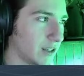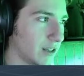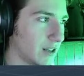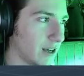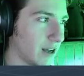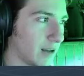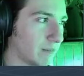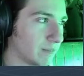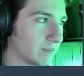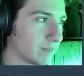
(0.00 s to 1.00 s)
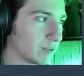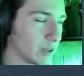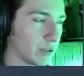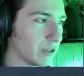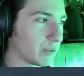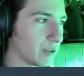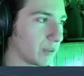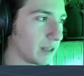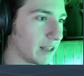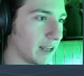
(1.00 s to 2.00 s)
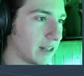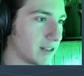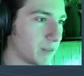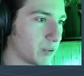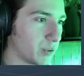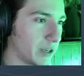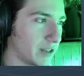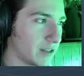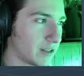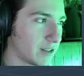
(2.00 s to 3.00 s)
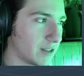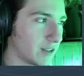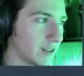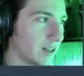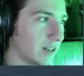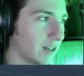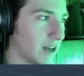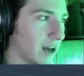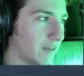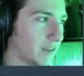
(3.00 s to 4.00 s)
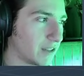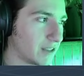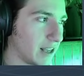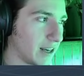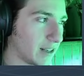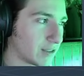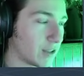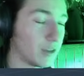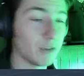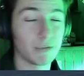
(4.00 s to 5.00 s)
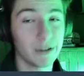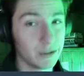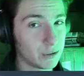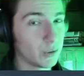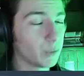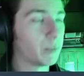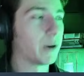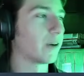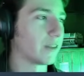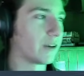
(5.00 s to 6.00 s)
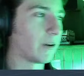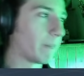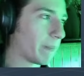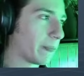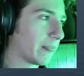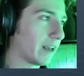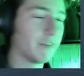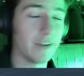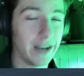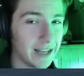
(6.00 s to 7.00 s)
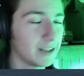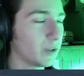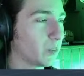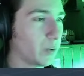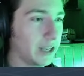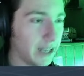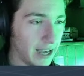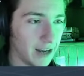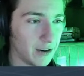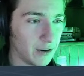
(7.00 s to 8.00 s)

Don't need to worry about that. Tip twist, obvious settings. The real cool part though, if I hit the wing editor